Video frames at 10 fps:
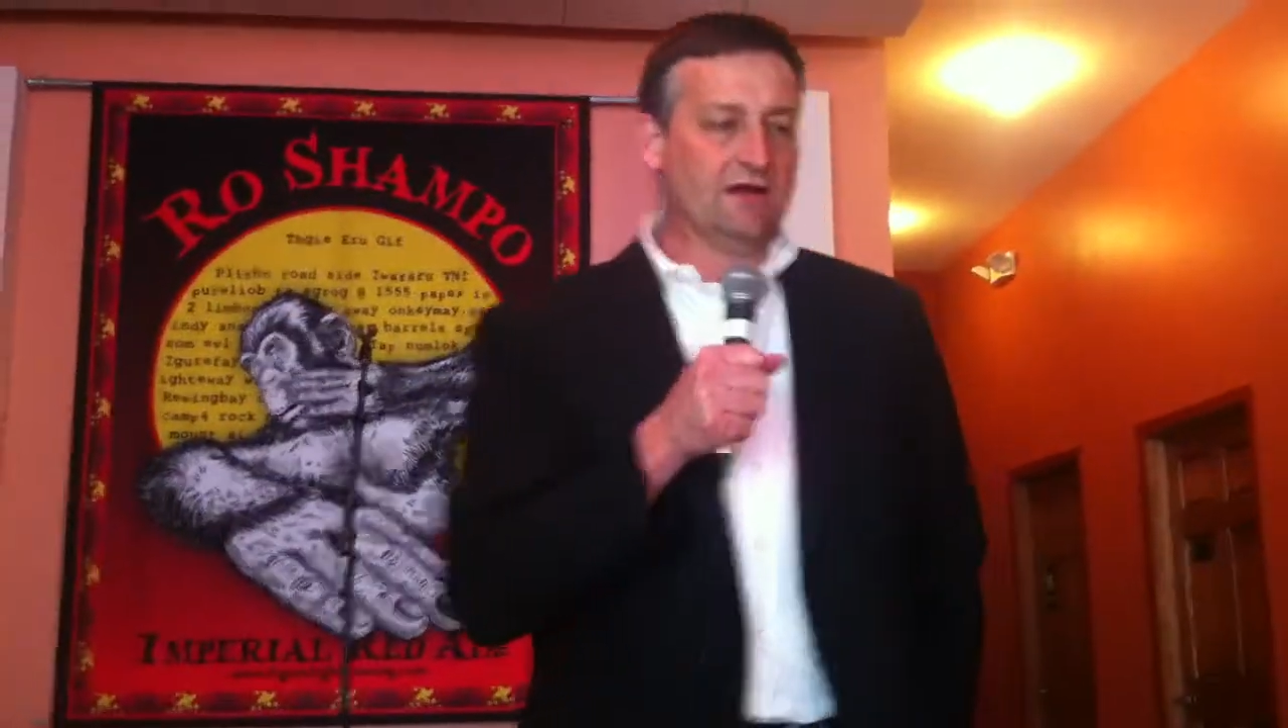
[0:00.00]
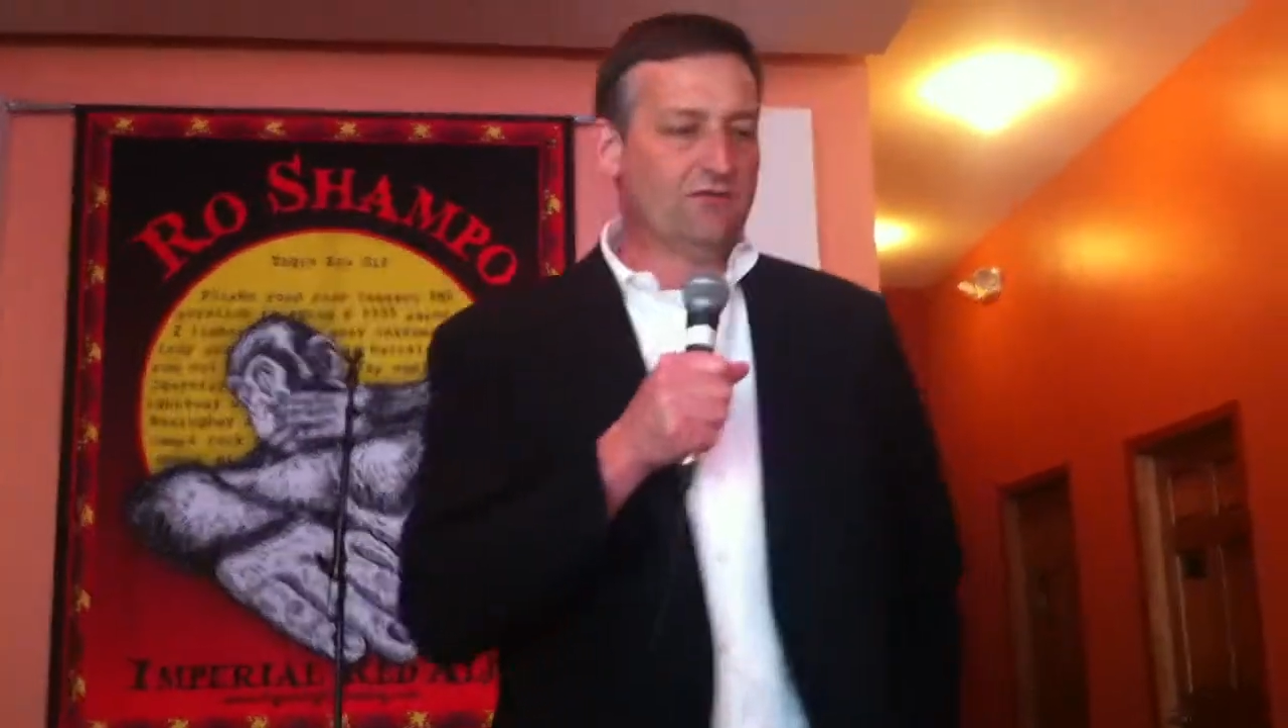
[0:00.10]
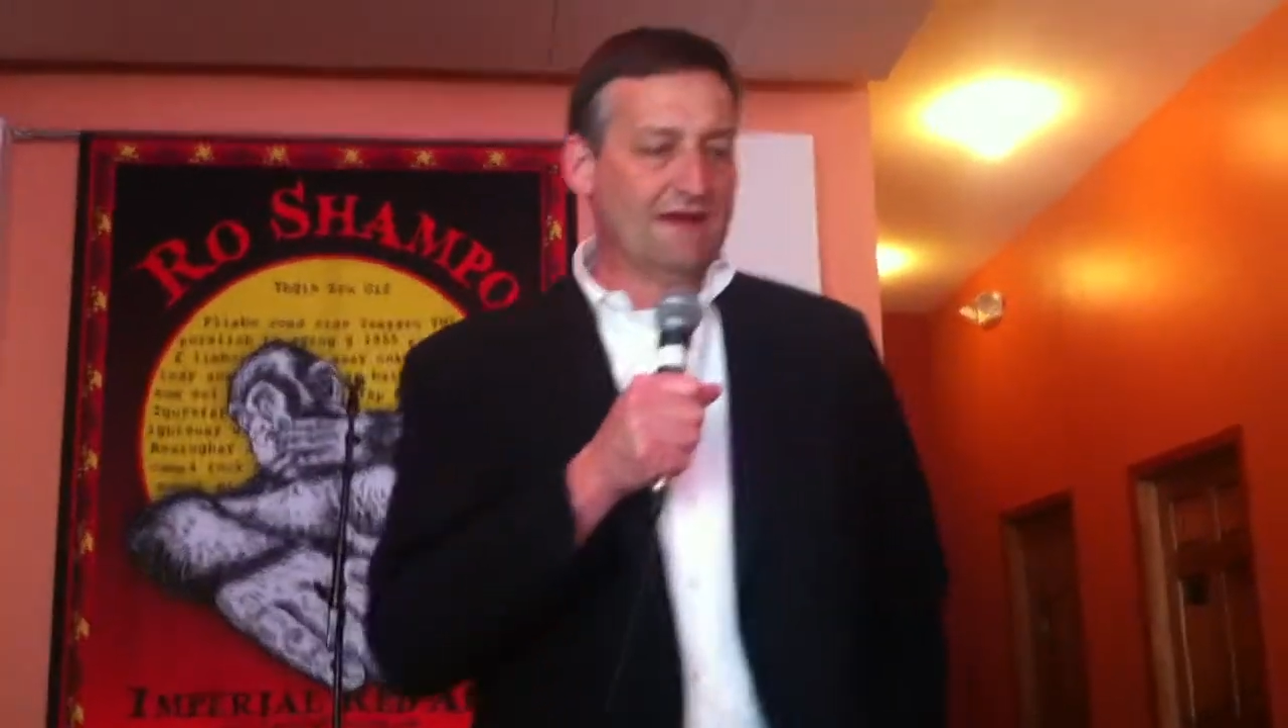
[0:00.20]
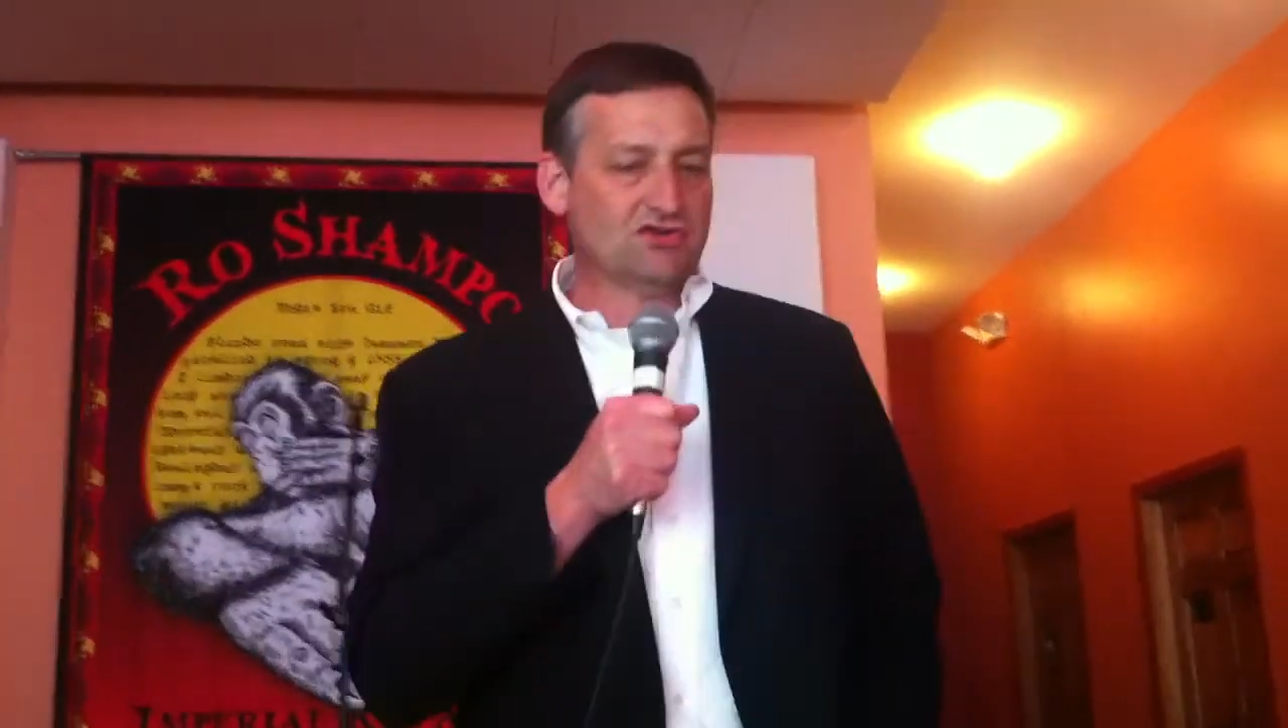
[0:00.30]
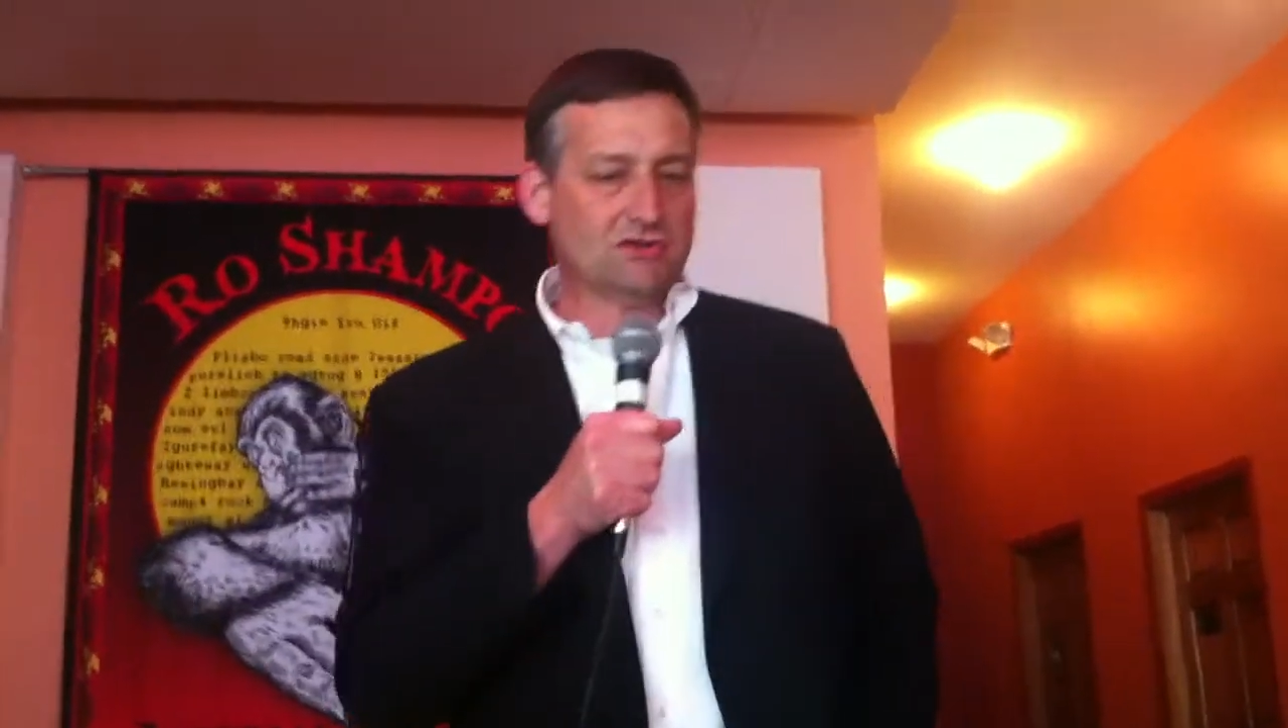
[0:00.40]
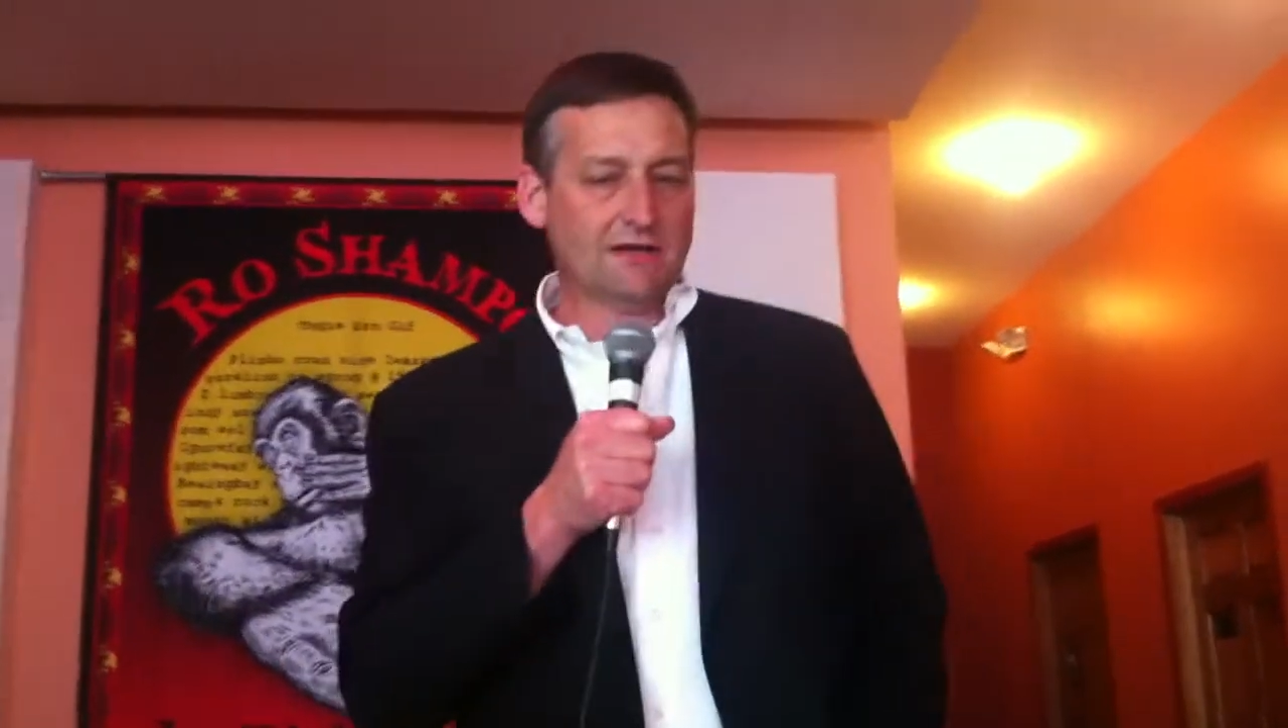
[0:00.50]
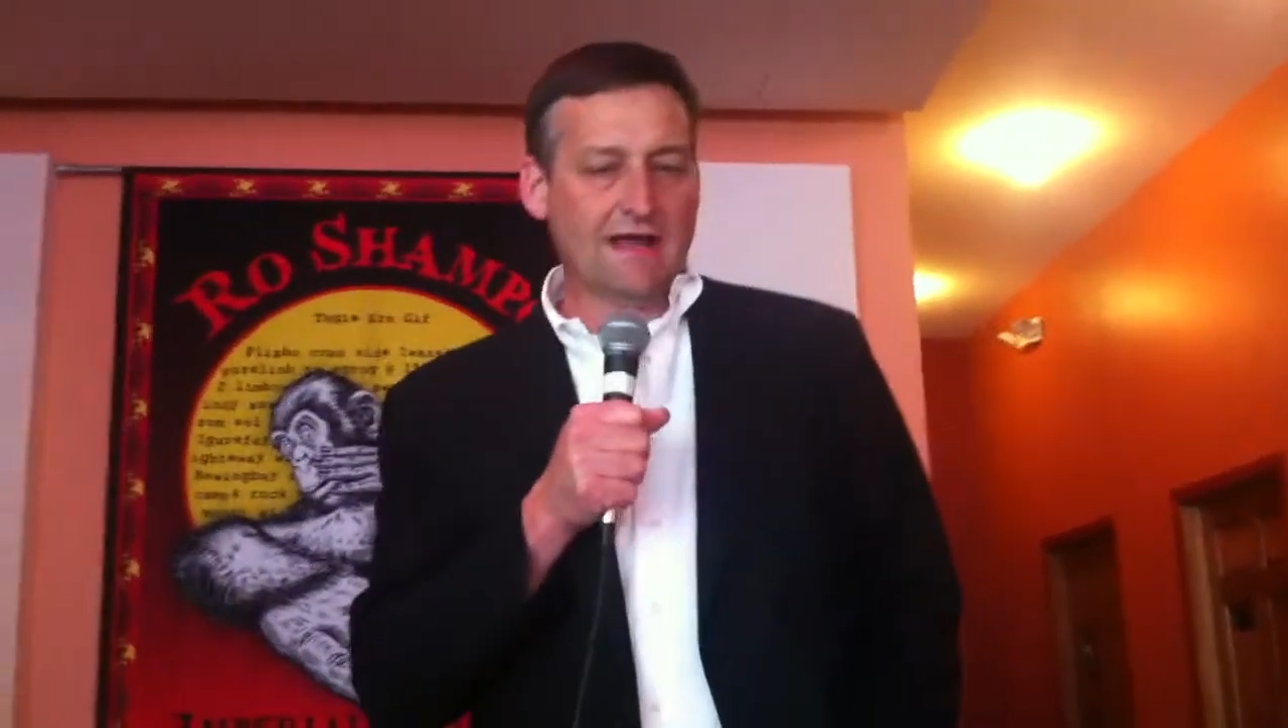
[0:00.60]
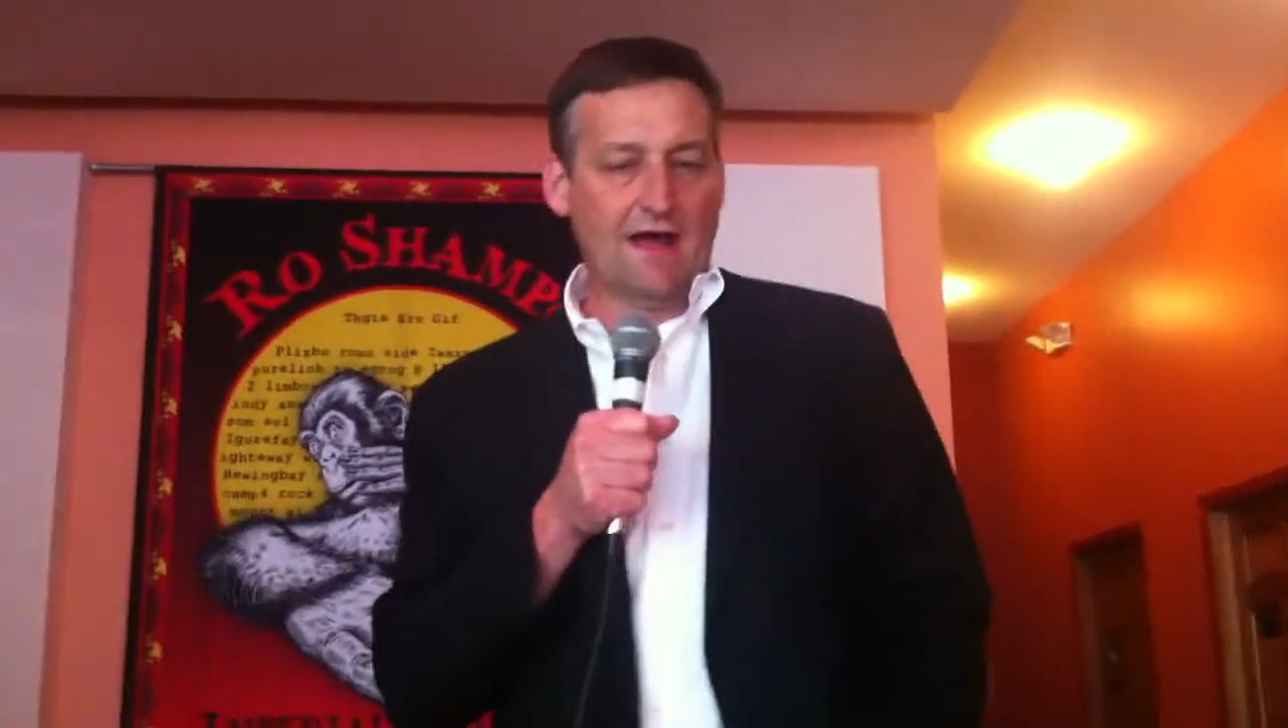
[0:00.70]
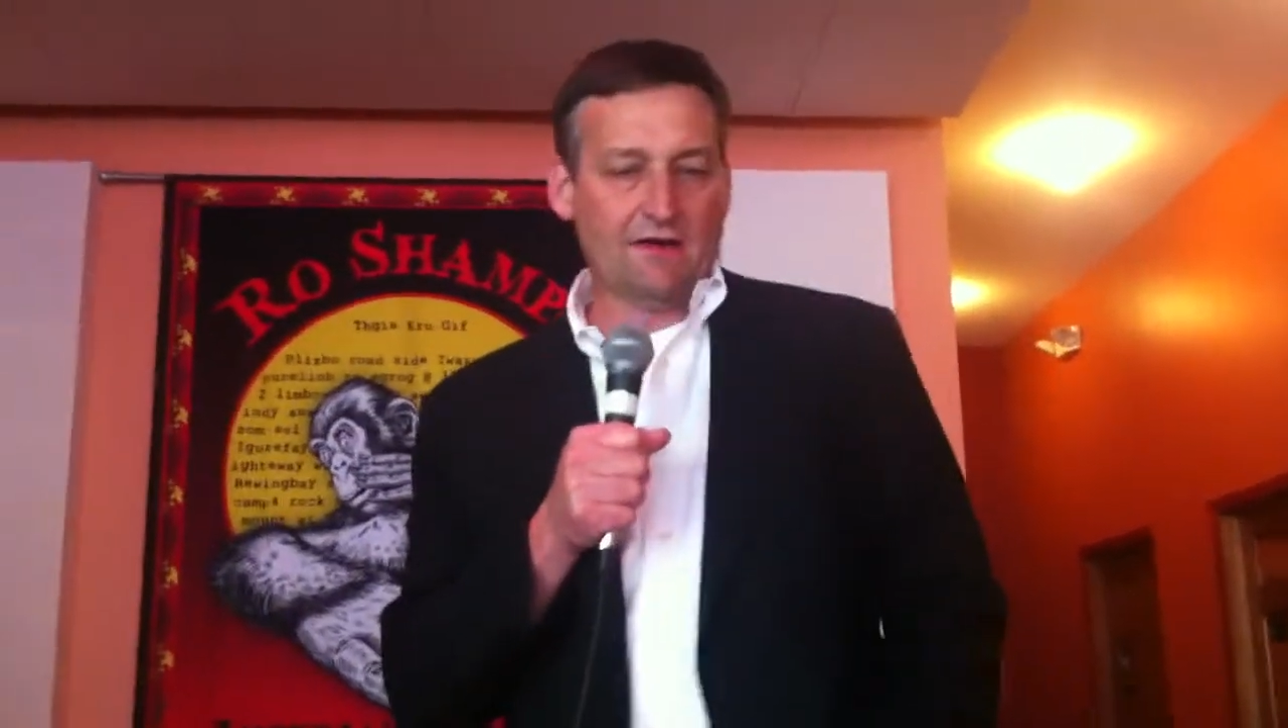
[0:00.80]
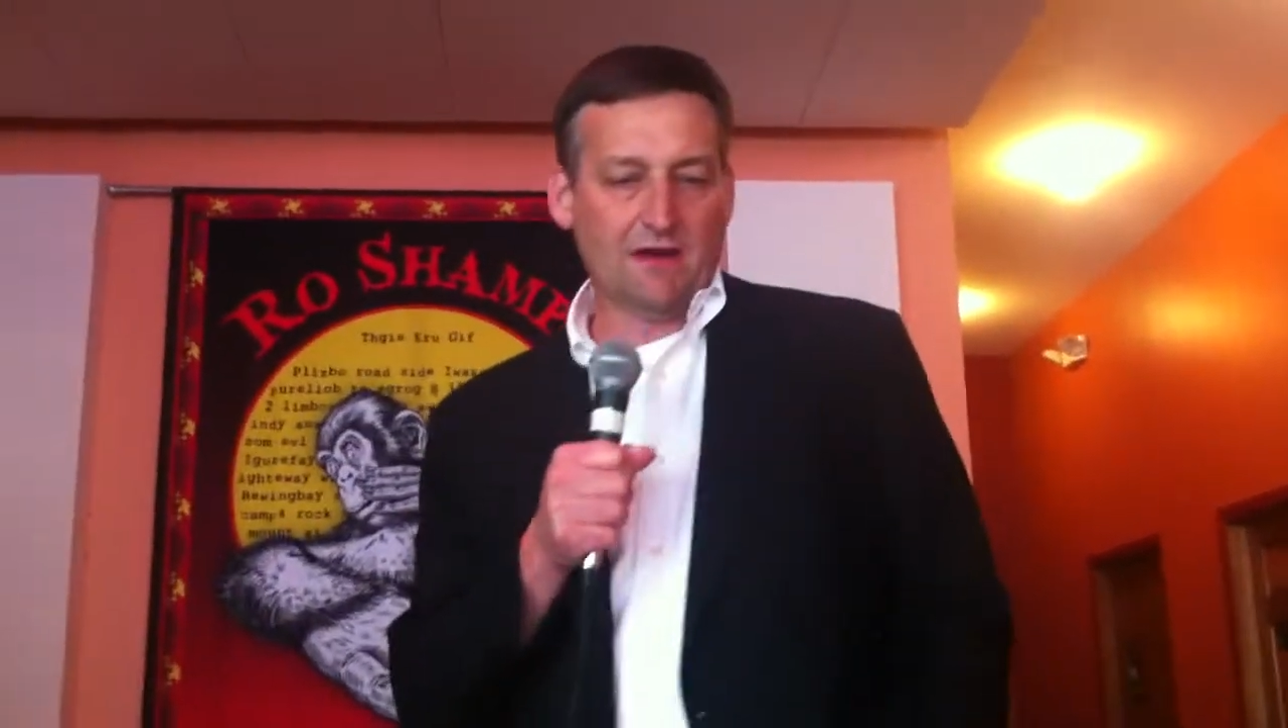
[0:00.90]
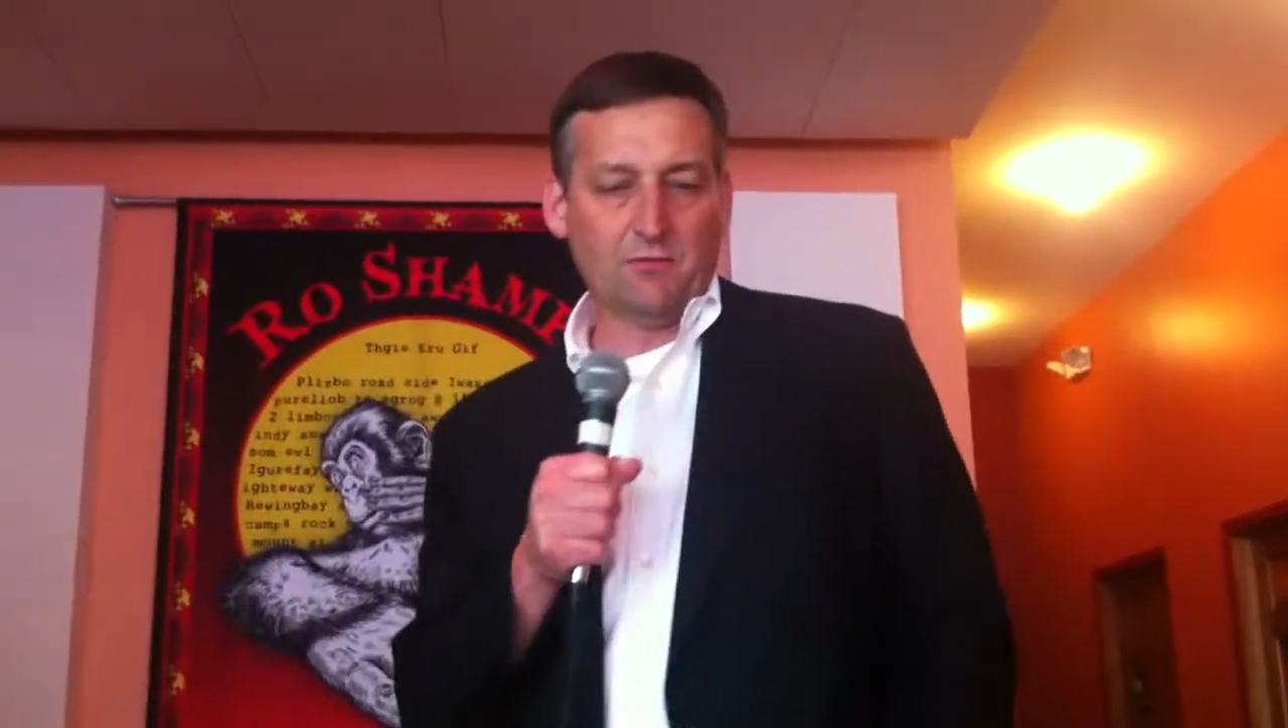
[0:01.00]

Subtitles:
Innovation accounting,